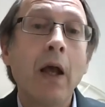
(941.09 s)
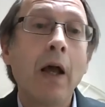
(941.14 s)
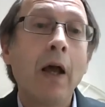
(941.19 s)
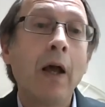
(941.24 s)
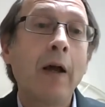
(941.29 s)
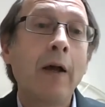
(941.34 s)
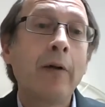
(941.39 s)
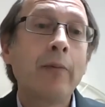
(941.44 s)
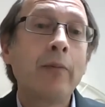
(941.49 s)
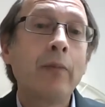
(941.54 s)

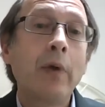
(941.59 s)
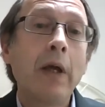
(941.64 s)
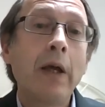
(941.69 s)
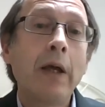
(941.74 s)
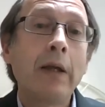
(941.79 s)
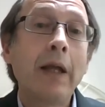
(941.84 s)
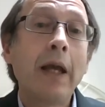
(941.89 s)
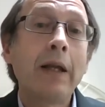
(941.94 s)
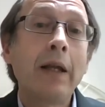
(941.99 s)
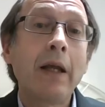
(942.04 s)
And
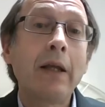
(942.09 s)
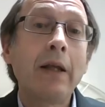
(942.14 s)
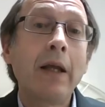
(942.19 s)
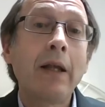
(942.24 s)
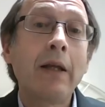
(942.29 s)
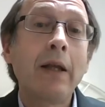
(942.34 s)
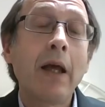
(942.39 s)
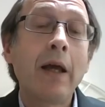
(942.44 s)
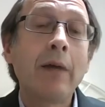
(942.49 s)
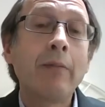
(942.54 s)

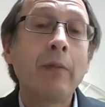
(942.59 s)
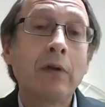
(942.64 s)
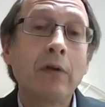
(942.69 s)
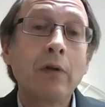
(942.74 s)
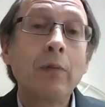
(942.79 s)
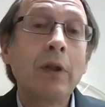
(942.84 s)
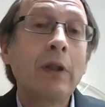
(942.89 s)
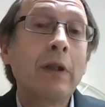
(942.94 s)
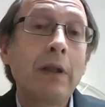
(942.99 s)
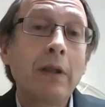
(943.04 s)
I'm
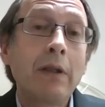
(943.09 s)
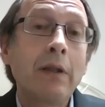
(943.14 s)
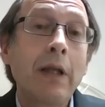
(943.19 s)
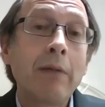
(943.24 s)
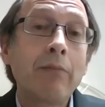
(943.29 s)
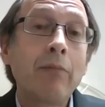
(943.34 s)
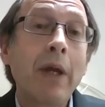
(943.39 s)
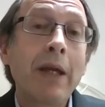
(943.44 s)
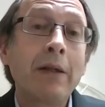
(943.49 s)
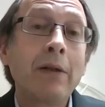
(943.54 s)
assuming
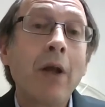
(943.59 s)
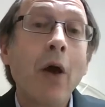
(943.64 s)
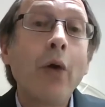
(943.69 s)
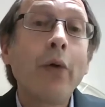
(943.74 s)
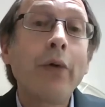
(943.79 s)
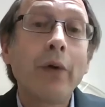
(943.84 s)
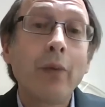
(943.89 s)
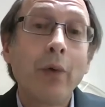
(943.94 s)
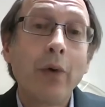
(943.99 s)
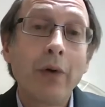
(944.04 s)
they may
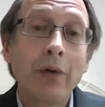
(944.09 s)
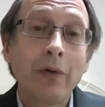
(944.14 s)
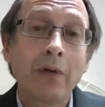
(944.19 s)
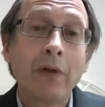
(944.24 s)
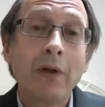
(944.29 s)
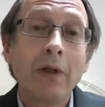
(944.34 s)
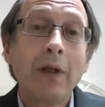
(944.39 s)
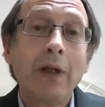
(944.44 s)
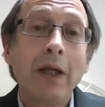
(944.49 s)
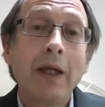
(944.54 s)
know the
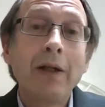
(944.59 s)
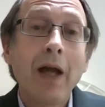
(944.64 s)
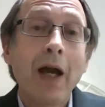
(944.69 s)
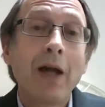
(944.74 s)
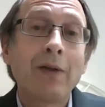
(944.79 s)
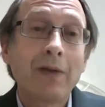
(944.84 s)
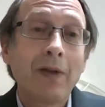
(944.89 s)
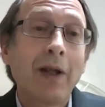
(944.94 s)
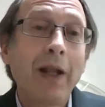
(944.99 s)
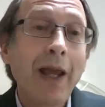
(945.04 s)
words in
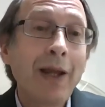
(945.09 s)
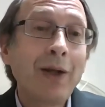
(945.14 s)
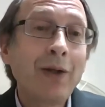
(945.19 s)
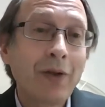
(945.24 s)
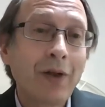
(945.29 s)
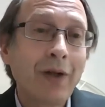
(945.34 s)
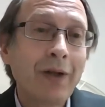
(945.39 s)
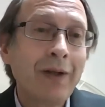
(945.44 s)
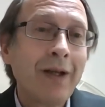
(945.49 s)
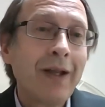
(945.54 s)

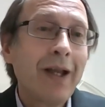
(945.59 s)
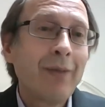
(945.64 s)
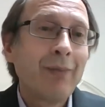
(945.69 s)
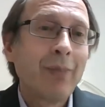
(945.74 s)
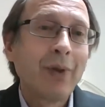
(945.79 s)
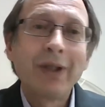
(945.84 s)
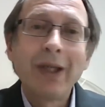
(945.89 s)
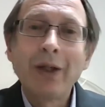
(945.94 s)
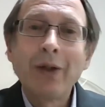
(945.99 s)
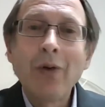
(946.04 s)
isolation,
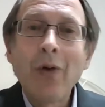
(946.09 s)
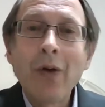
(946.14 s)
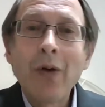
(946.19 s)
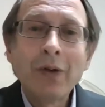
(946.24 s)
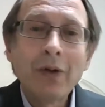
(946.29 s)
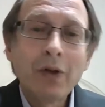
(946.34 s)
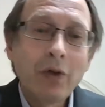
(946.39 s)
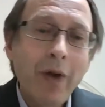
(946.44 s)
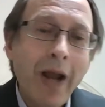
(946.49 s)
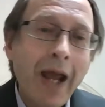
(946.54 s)
but they
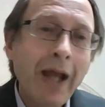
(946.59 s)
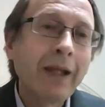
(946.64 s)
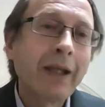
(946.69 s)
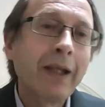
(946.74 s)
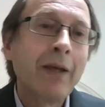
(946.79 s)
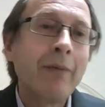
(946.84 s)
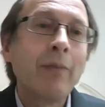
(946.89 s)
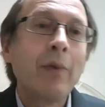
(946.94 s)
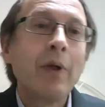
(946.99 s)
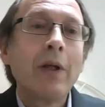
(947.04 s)
can't track
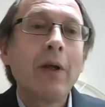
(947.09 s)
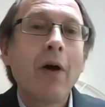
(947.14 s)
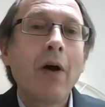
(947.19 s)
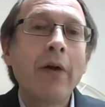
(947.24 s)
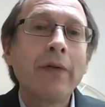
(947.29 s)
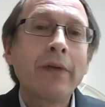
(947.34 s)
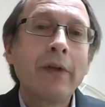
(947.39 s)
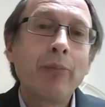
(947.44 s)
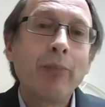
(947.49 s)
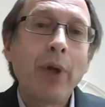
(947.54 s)
them
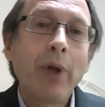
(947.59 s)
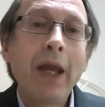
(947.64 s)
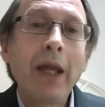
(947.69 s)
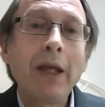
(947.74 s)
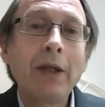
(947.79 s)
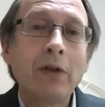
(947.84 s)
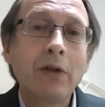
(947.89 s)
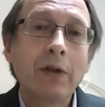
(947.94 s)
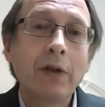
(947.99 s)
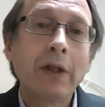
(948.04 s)
on the
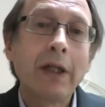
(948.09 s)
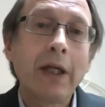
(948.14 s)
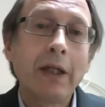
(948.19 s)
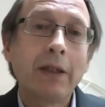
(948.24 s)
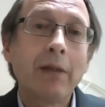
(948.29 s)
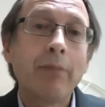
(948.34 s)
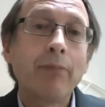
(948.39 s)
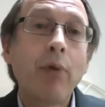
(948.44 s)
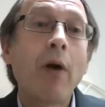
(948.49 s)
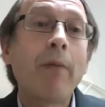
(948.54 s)
page to get
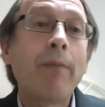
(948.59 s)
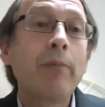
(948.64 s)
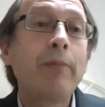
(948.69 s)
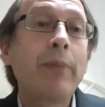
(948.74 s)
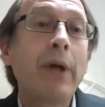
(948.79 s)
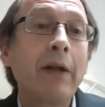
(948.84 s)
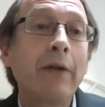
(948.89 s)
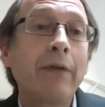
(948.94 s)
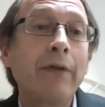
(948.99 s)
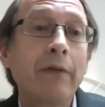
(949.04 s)
the proper
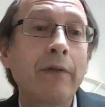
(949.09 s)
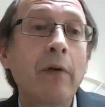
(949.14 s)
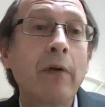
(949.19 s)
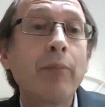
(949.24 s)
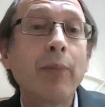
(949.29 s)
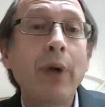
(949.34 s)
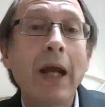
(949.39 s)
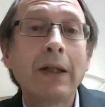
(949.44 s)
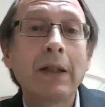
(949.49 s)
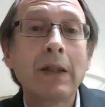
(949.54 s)
benefit from
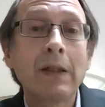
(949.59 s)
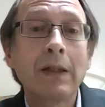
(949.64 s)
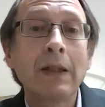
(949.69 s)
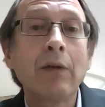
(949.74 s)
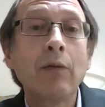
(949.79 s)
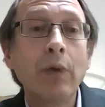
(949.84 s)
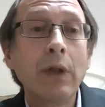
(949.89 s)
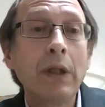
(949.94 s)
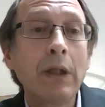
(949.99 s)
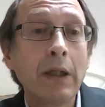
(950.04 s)

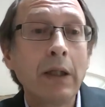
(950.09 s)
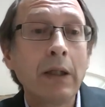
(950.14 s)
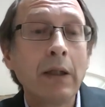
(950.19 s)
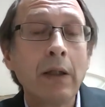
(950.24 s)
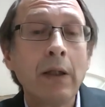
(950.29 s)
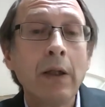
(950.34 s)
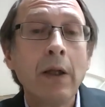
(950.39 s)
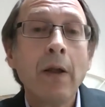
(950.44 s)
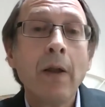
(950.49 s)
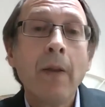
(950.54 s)
practicing reading.
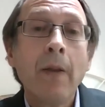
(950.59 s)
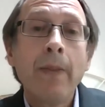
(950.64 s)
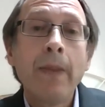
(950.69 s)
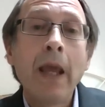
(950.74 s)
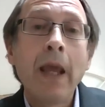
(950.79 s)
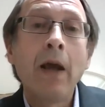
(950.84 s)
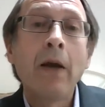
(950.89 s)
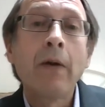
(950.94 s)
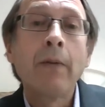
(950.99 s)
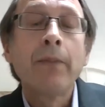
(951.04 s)

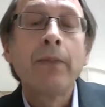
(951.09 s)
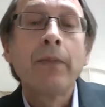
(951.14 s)
Now,